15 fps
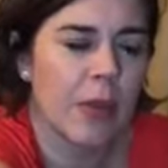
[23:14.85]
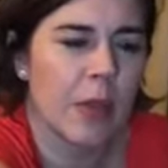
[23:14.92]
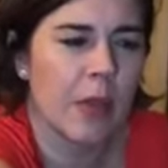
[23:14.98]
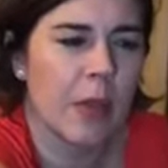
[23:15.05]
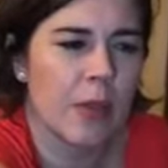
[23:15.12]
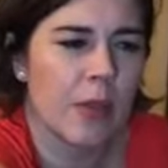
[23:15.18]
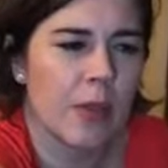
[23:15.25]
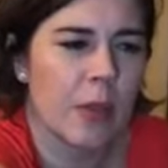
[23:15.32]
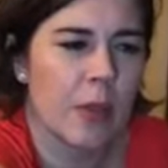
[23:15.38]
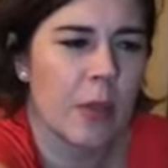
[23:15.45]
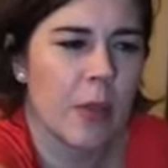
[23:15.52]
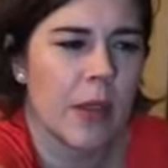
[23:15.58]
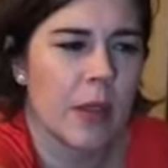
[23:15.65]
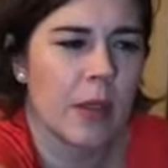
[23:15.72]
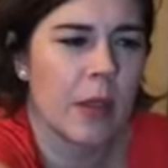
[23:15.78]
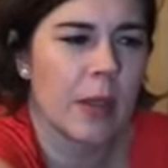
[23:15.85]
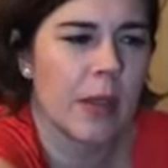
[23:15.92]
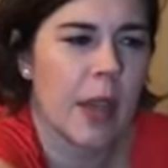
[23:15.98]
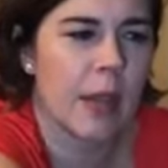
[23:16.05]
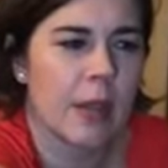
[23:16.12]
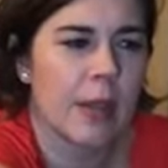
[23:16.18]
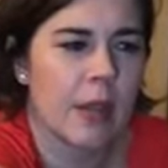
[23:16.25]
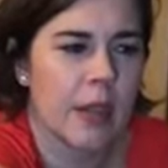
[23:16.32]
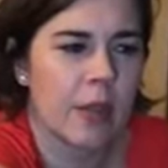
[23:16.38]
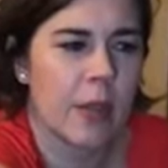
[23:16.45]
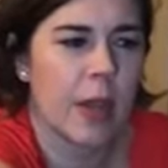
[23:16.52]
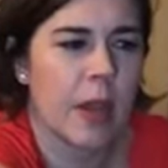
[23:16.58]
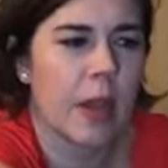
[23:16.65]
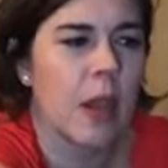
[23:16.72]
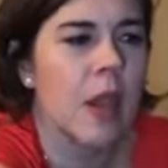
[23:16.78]
I think that was another way to like kind of
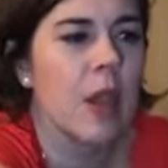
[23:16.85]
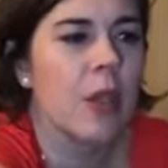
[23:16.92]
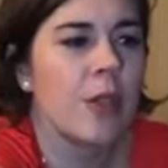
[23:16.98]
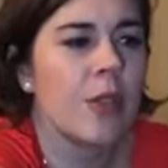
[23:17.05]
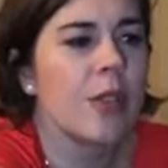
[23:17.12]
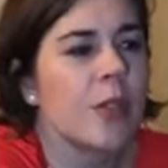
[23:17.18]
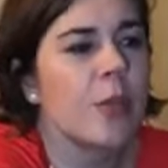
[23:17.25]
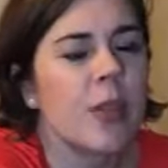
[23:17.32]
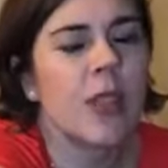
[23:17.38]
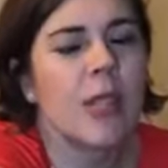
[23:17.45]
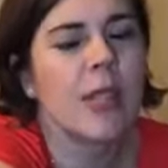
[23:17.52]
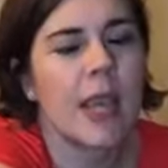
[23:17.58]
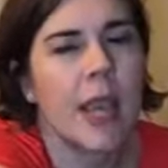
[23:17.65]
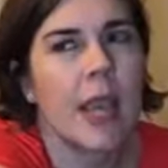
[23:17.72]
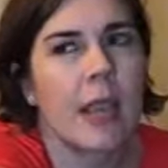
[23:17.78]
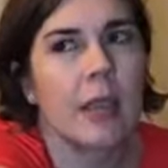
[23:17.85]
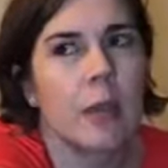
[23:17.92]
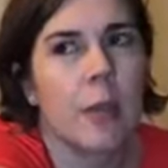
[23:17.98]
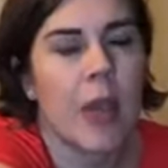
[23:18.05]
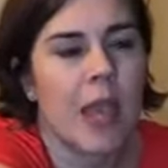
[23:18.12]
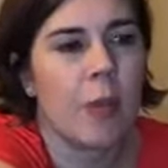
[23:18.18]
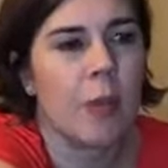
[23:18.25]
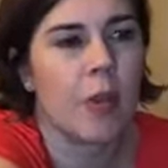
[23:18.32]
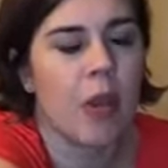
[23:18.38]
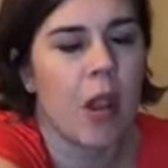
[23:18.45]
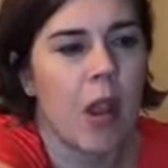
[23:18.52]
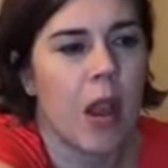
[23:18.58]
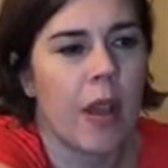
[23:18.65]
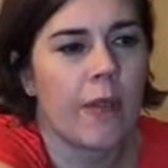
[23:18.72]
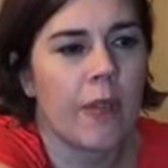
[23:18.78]
decorate it. You just wouldn't take the paper
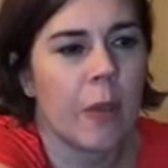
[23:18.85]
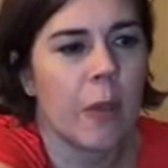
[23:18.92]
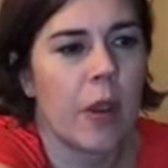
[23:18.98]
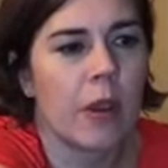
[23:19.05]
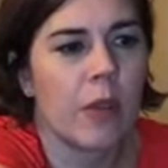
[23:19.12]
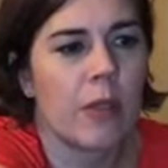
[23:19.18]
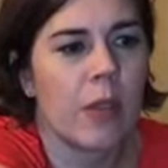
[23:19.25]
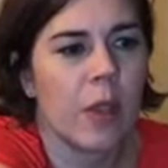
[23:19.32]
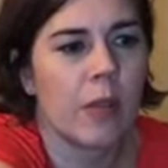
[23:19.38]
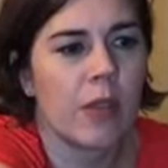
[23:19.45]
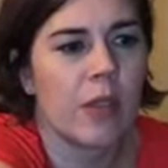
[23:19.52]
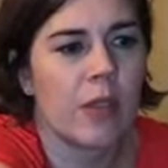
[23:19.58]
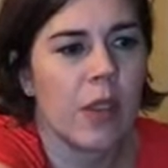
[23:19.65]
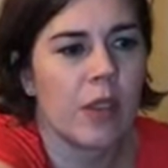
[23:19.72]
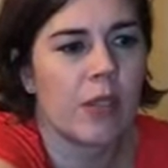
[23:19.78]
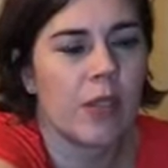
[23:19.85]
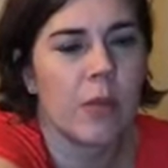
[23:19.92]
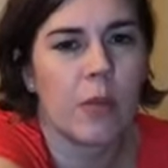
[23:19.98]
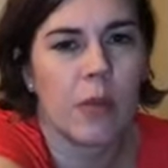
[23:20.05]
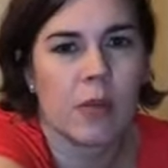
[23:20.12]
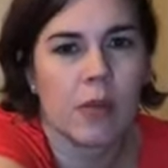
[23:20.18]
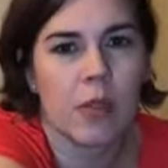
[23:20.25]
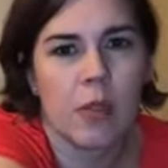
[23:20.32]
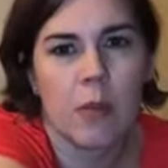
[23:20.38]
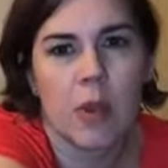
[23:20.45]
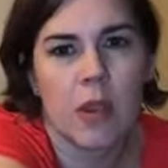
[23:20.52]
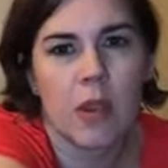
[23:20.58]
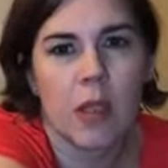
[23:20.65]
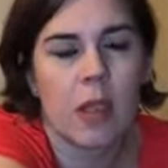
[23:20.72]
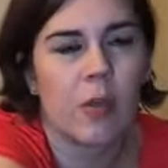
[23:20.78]
off the part that was touching most of the
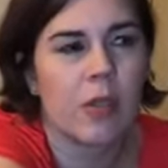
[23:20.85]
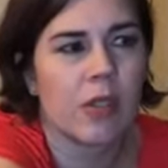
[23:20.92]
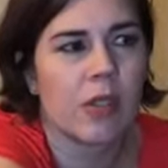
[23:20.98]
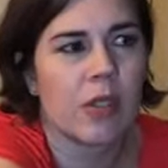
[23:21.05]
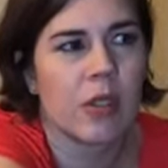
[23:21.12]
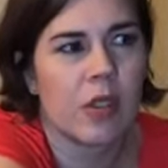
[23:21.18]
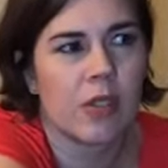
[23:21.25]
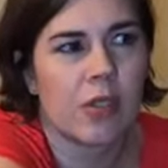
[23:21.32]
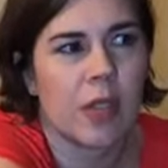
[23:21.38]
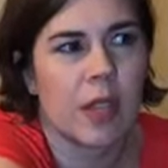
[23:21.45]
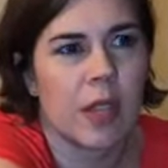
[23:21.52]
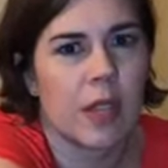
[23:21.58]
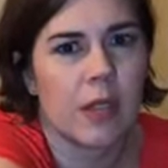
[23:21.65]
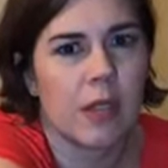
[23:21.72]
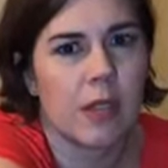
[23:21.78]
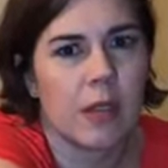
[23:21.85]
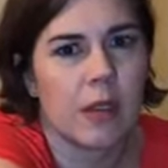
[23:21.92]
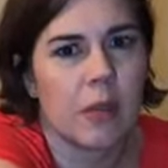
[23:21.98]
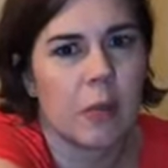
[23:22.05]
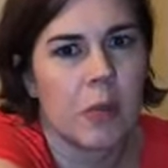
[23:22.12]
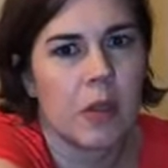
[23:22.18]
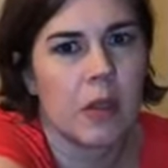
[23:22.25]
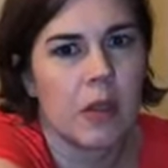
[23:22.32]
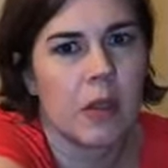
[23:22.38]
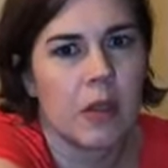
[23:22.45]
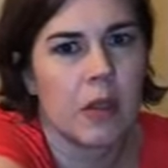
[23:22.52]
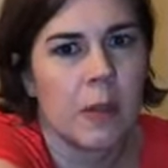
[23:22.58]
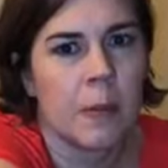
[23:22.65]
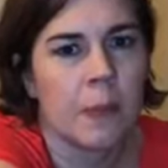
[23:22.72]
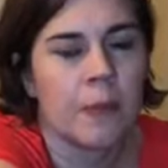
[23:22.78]
book. It would just touch like the inside of the book
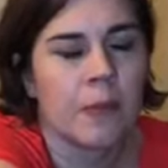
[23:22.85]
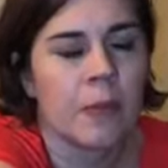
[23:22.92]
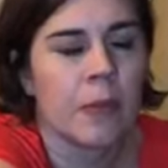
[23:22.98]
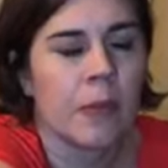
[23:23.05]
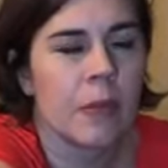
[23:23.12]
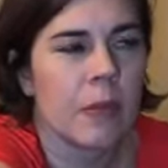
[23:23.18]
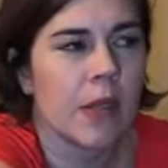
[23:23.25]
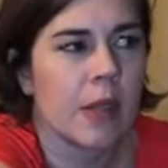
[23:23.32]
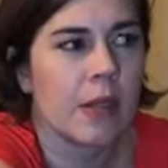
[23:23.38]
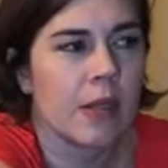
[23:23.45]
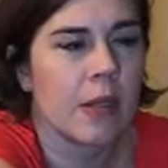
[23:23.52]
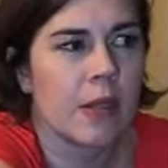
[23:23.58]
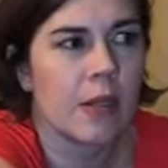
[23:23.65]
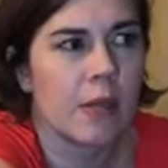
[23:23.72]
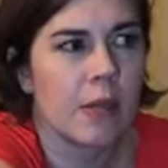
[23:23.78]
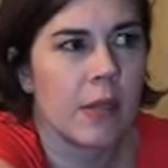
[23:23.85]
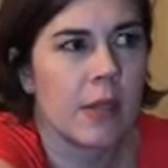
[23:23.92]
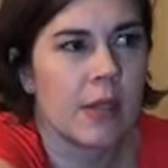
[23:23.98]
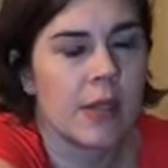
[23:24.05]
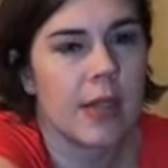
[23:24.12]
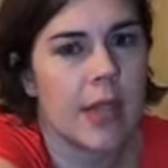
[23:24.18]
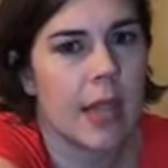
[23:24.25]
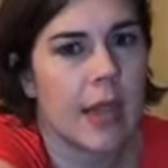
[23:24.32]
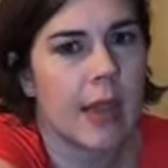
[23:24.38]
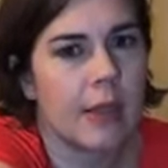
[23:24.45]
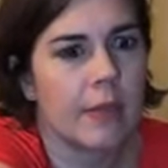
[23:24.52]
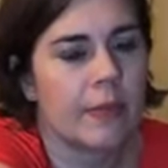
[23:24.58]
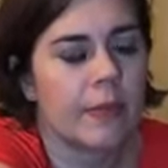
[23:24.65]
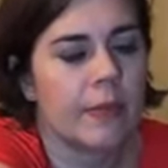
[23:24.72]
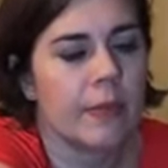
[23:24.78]
to stay
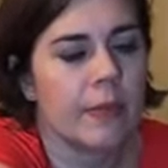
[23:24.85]
on.